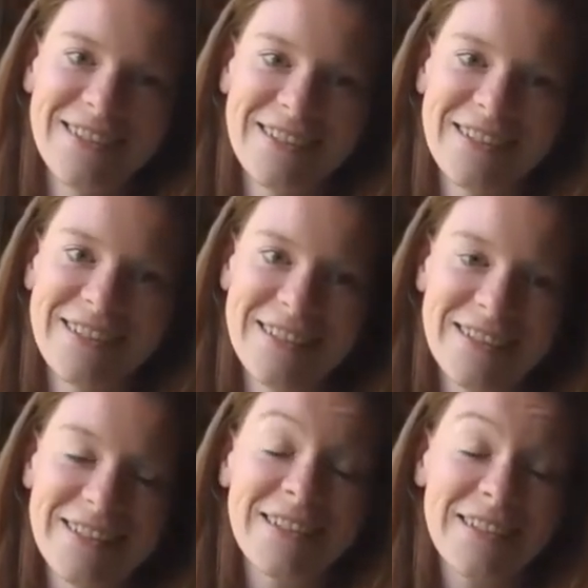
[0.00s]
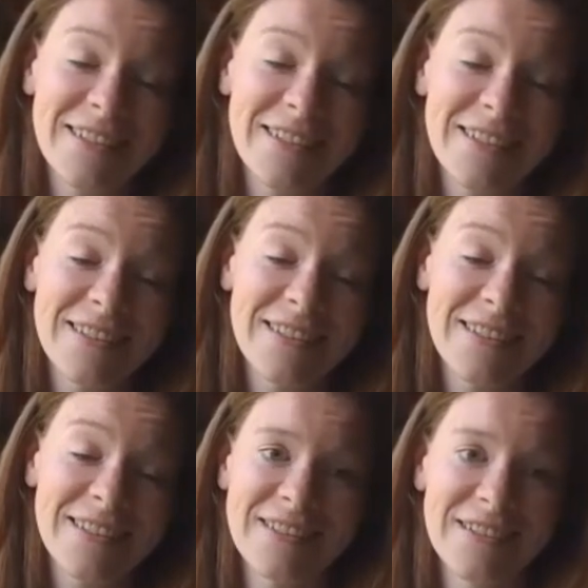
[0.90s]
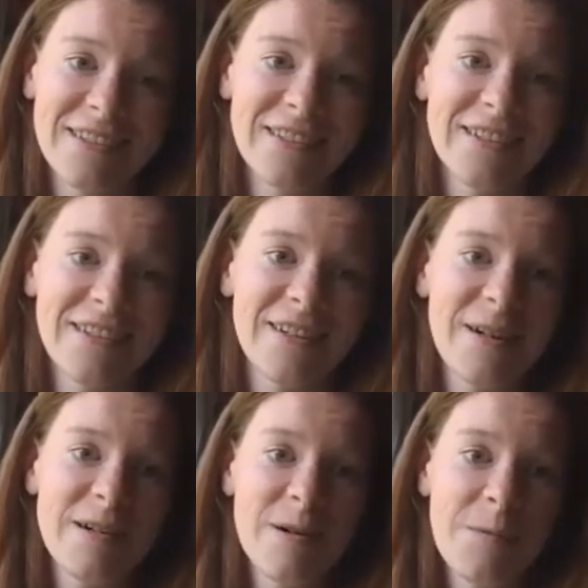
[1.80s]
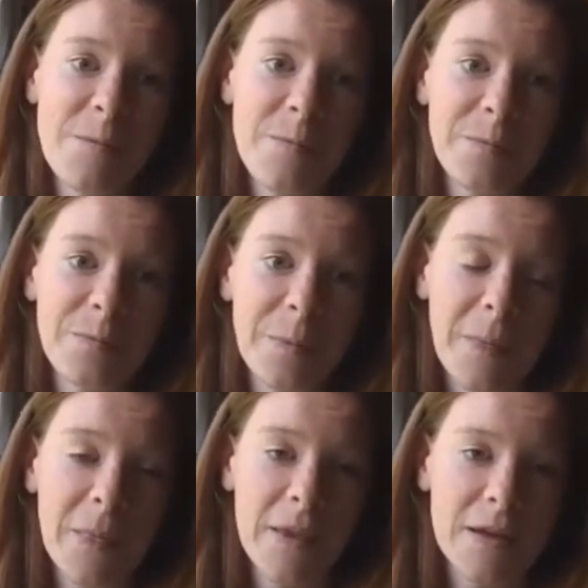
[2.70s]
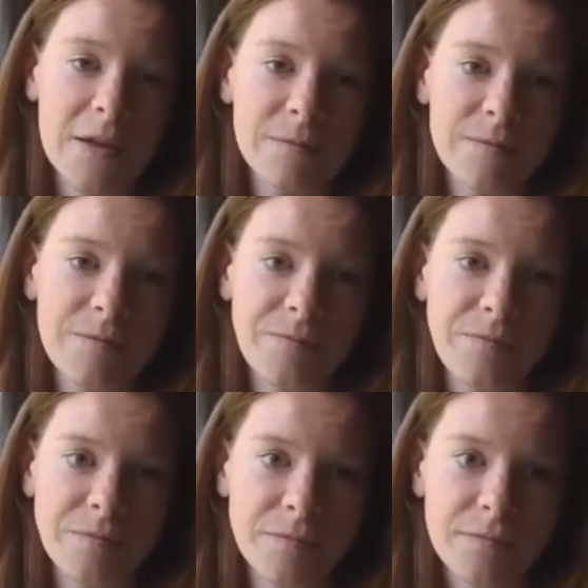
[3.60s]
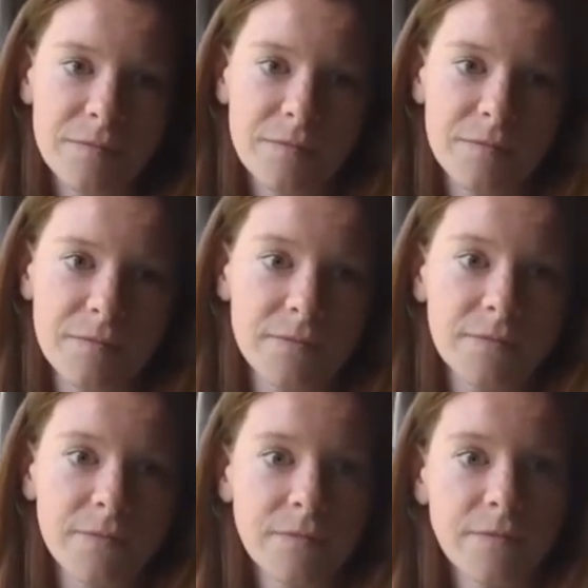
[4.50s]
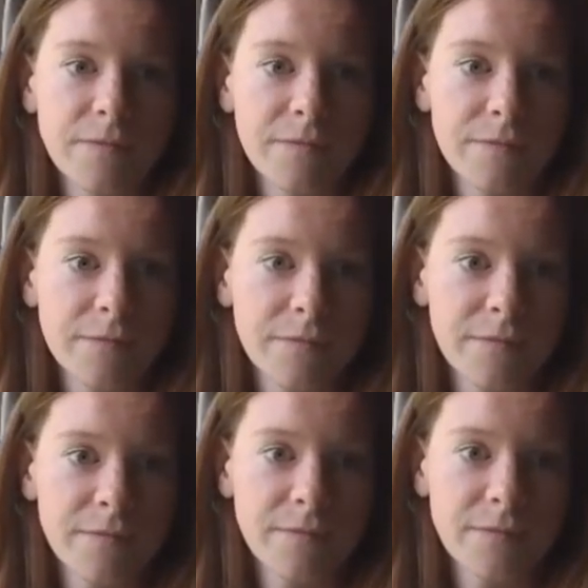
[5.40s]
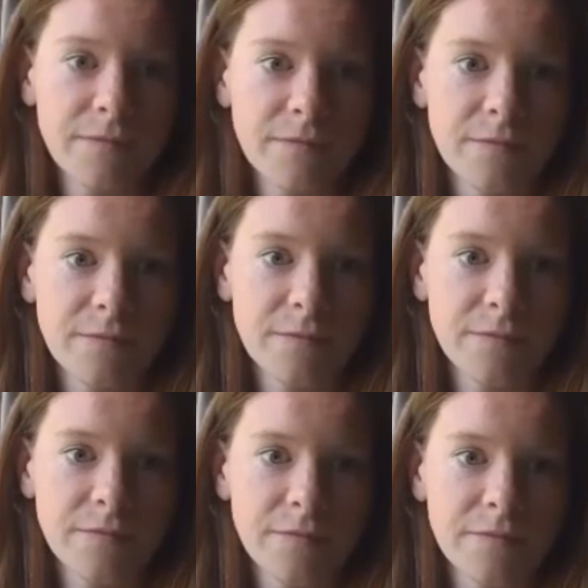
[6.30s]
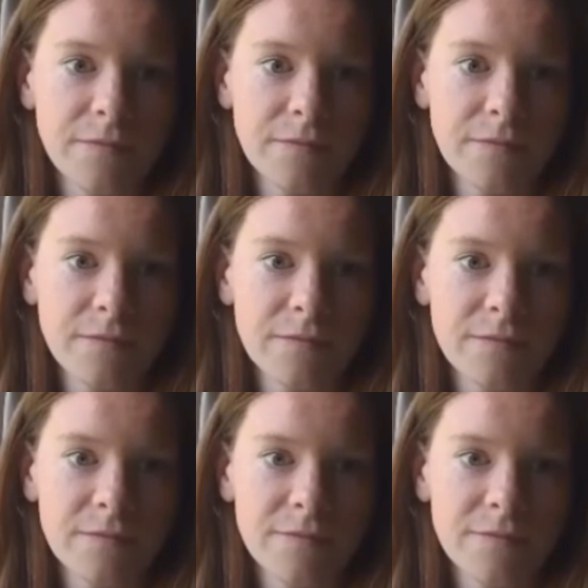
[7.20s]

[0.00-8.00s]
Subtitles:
This person isn't speaking.